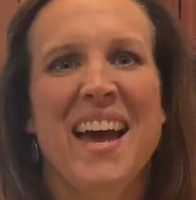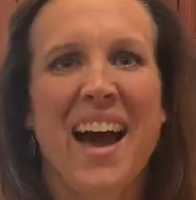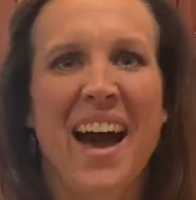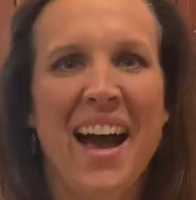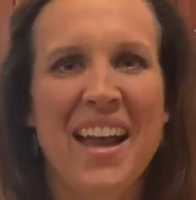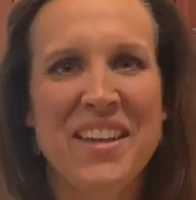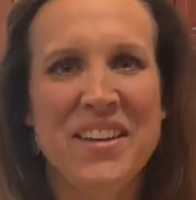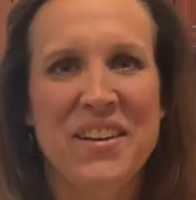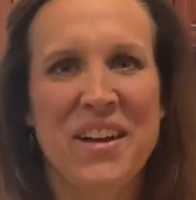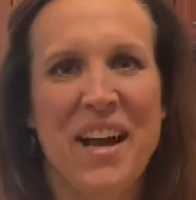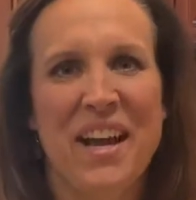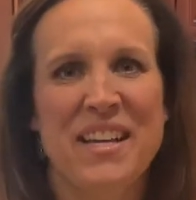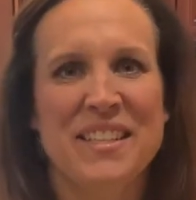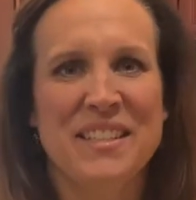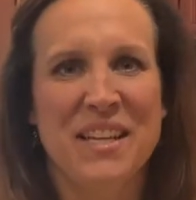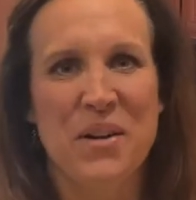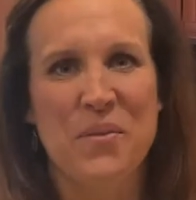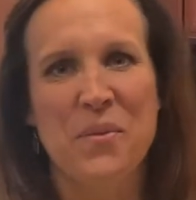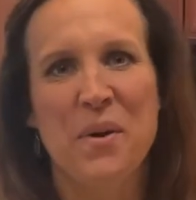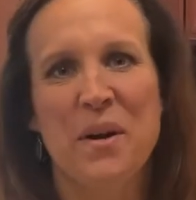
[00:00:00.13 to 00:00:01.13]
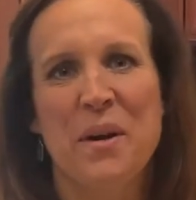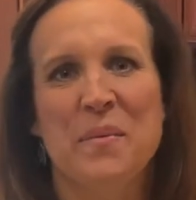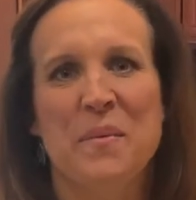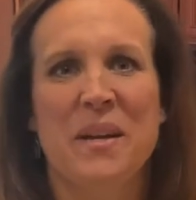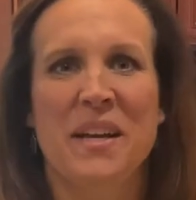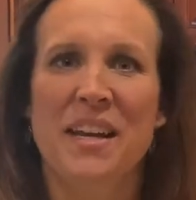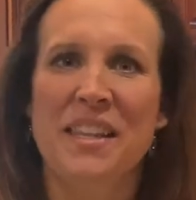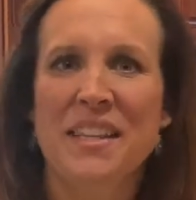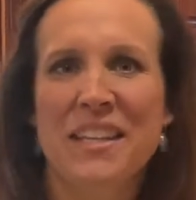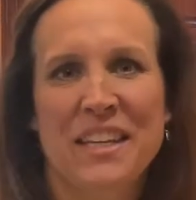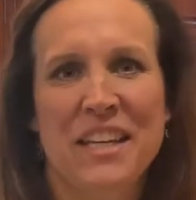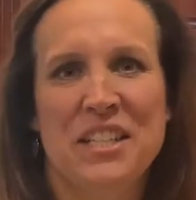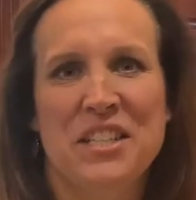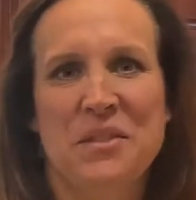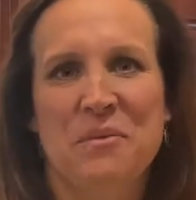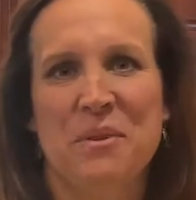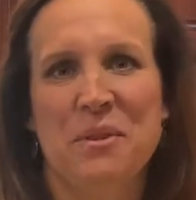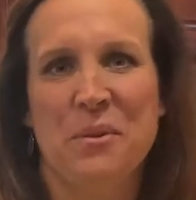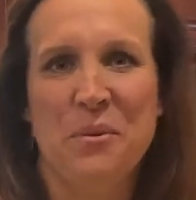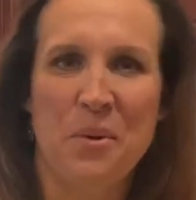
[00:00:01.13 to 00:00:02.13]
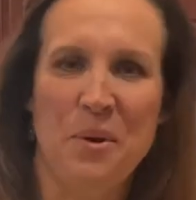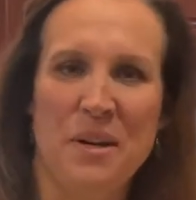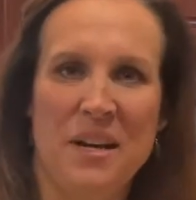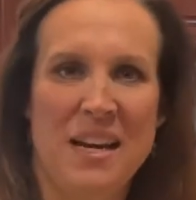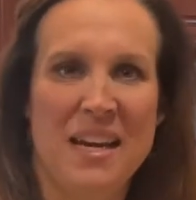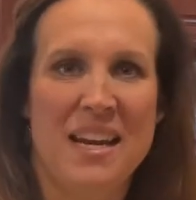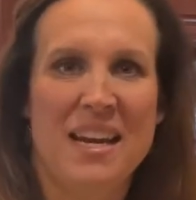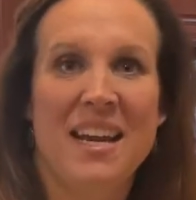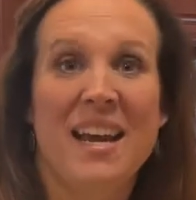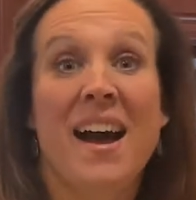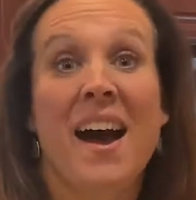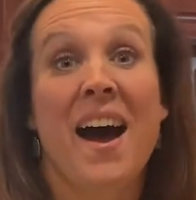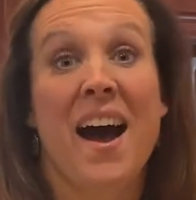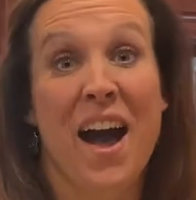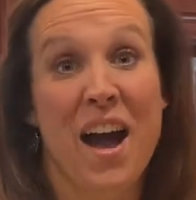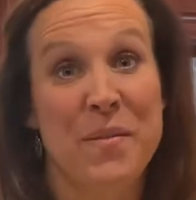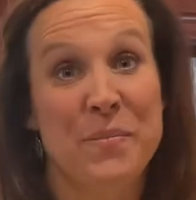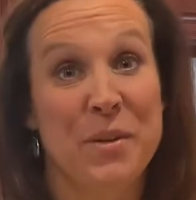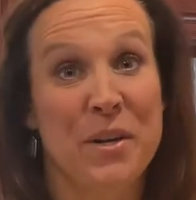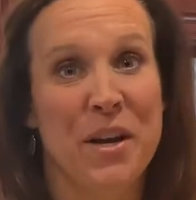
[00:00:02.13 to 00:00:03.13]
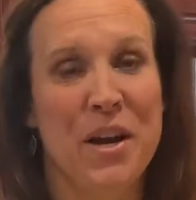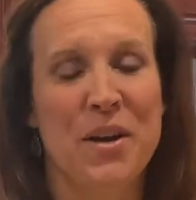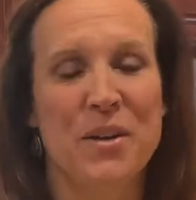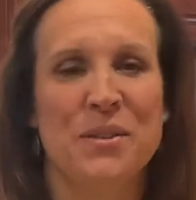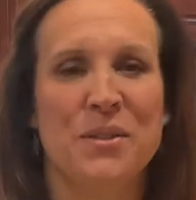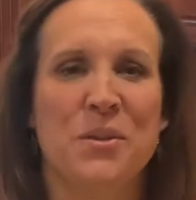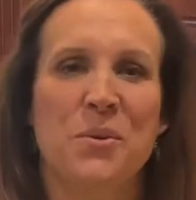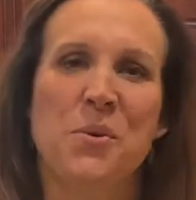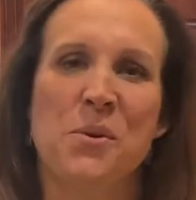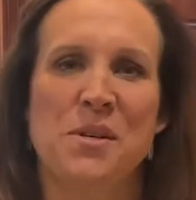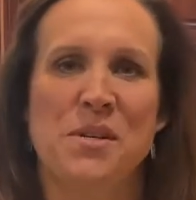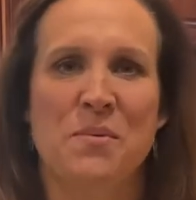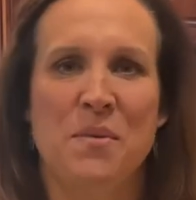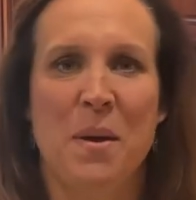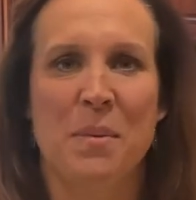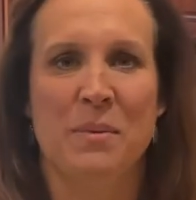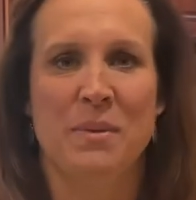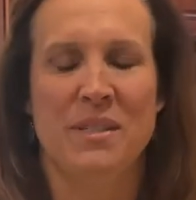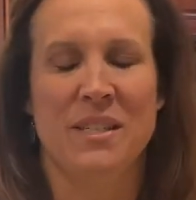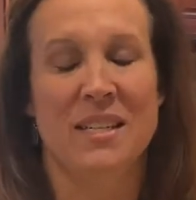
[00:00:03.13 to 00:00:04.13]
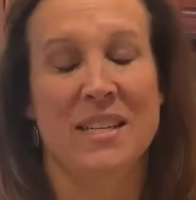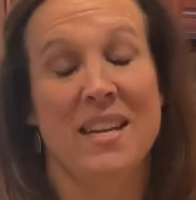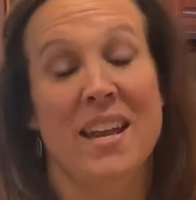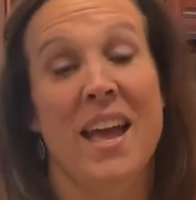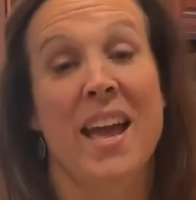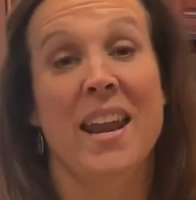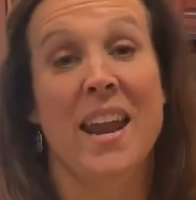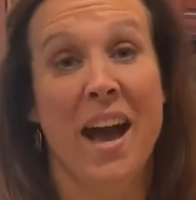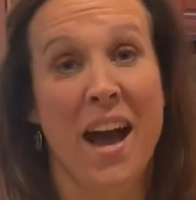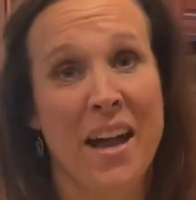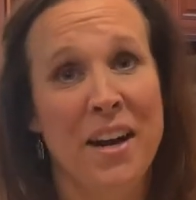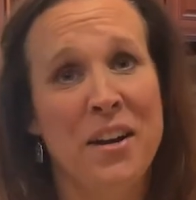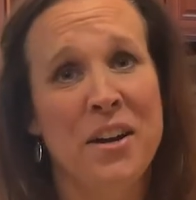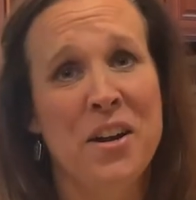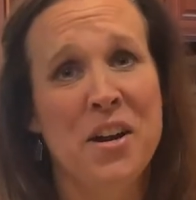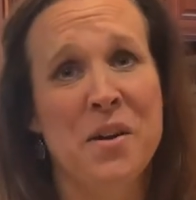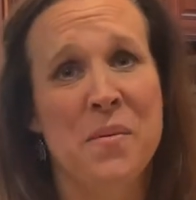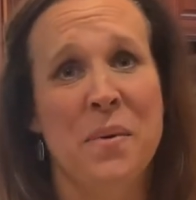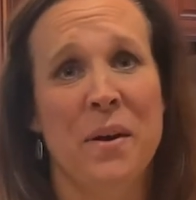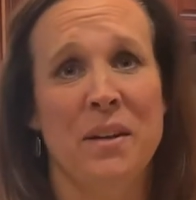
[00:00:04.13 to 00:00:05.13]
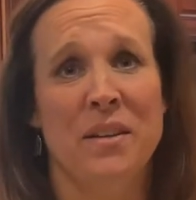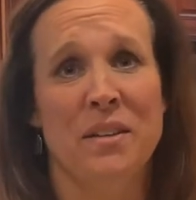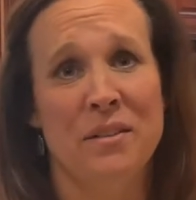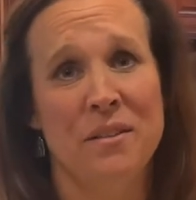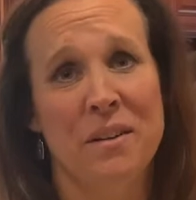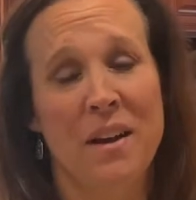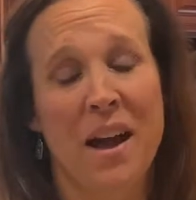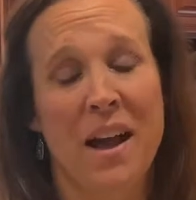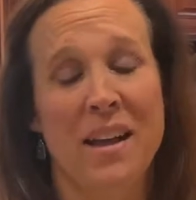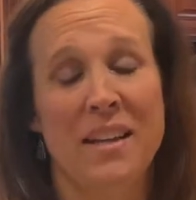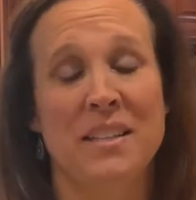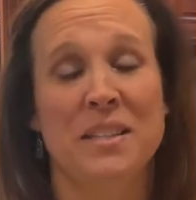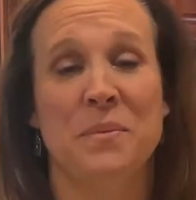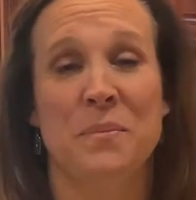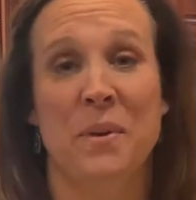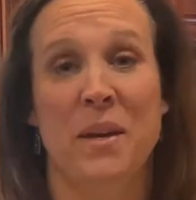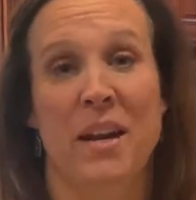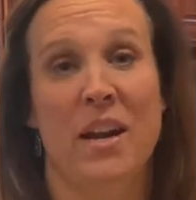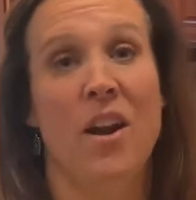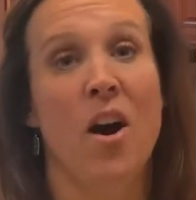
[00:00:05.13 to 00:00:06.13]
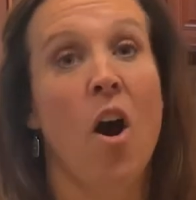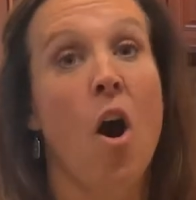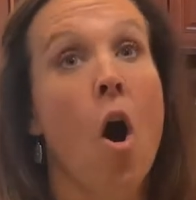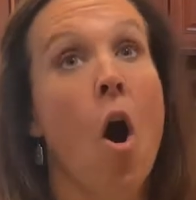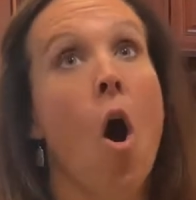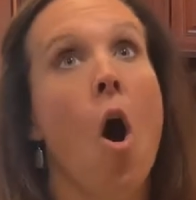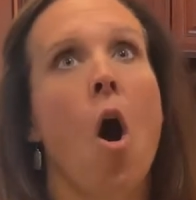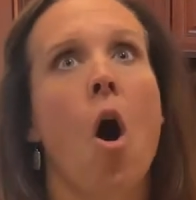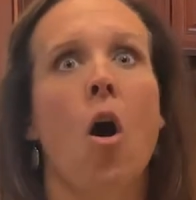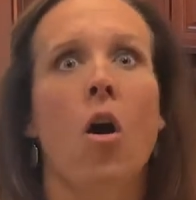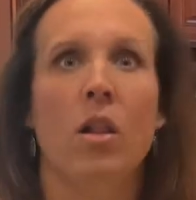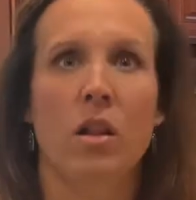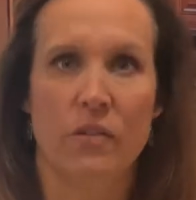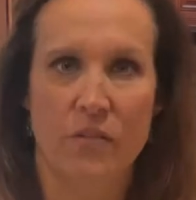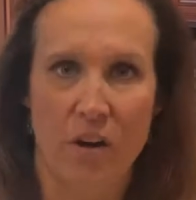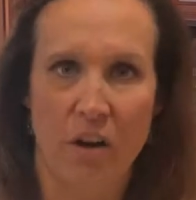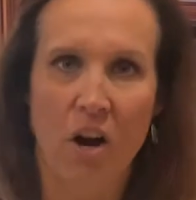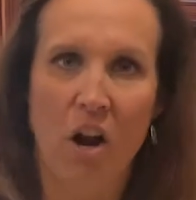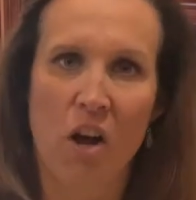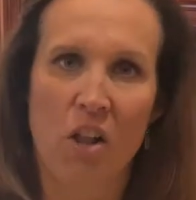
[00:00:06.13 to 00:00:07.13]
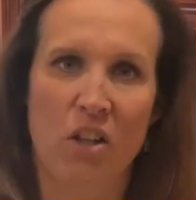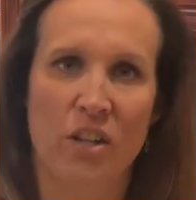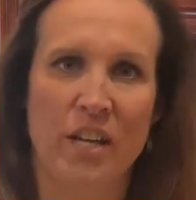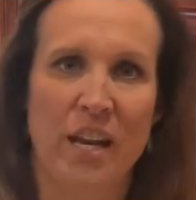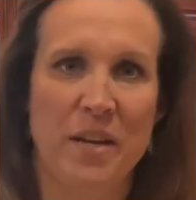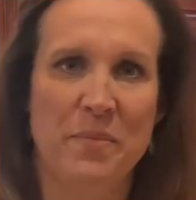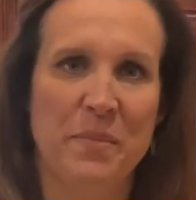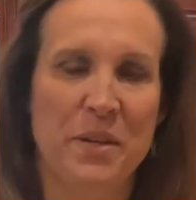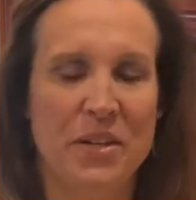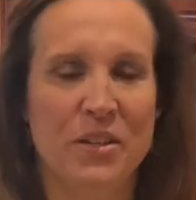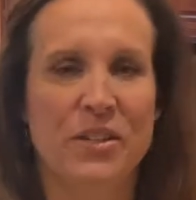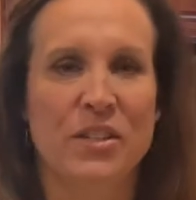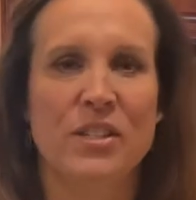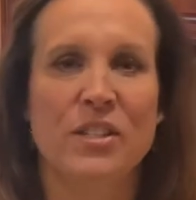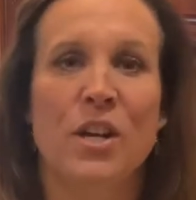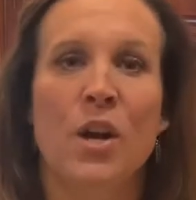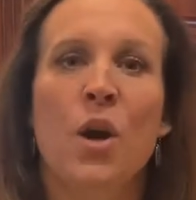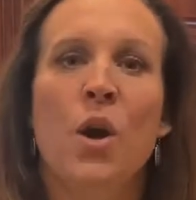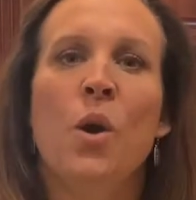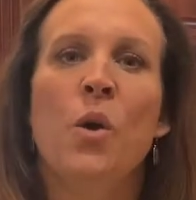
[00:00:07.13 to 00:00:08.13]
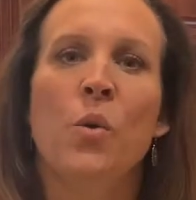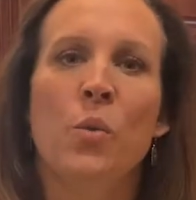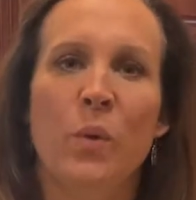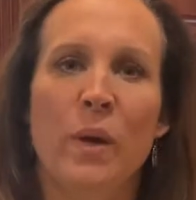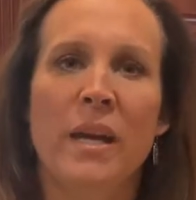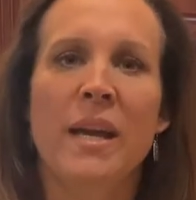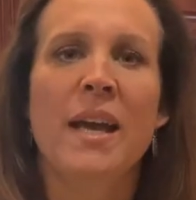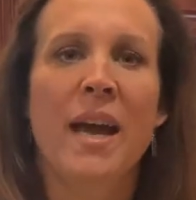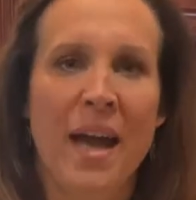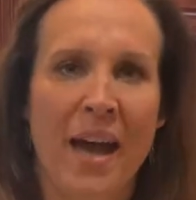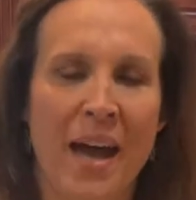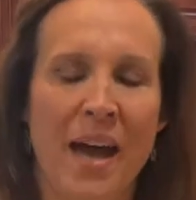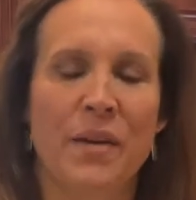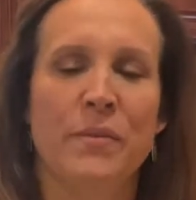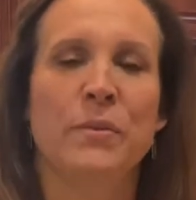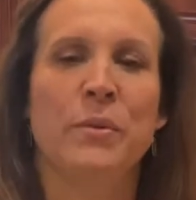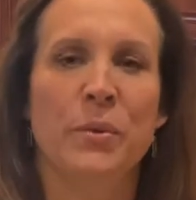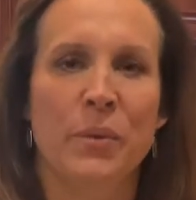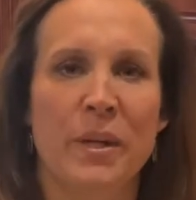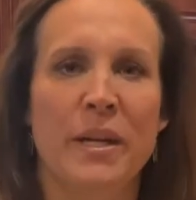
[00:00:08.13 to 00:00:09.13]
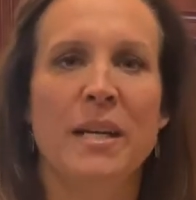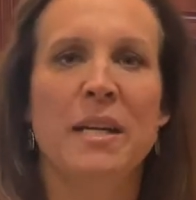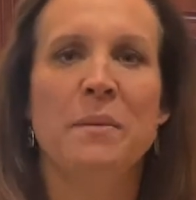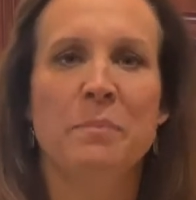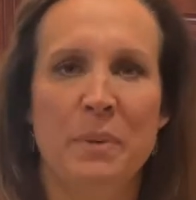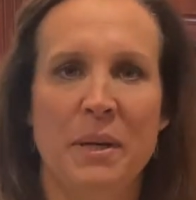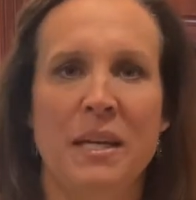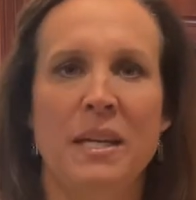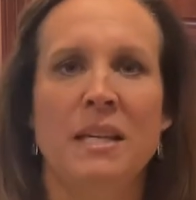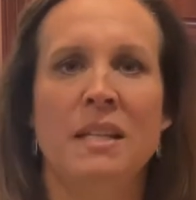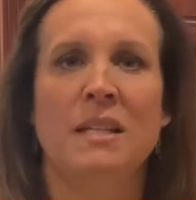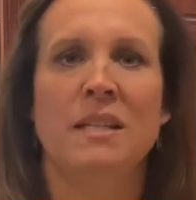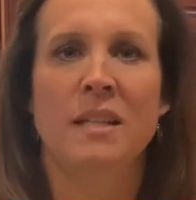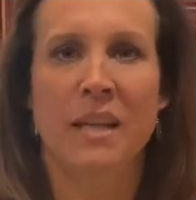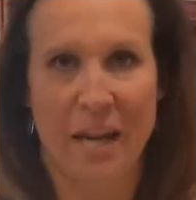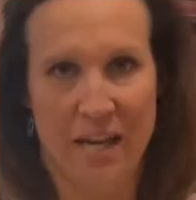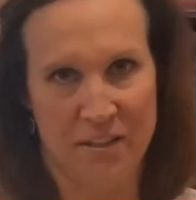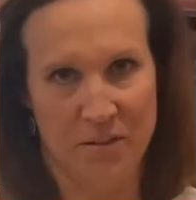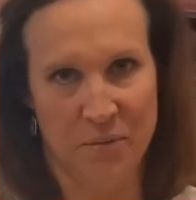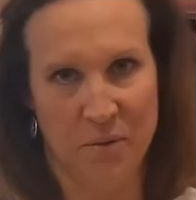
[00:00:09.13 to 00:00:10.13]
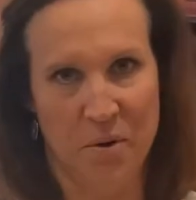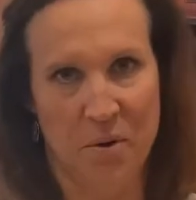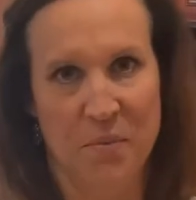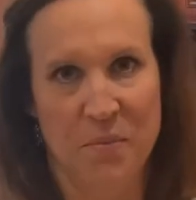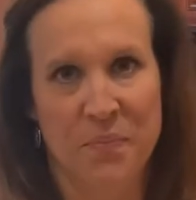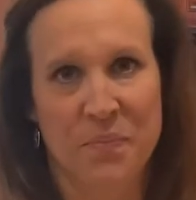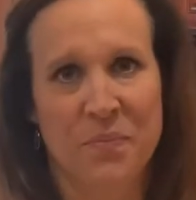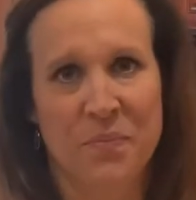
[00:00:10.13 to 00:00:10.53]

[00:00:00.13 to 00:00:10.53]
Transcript: Hi you guys, and welcome to In the Kitchen with Courtney. I'm your host, Courtney Robertson, and I don't know about you guys, but at all of our holiday meals, we have green bean casserole.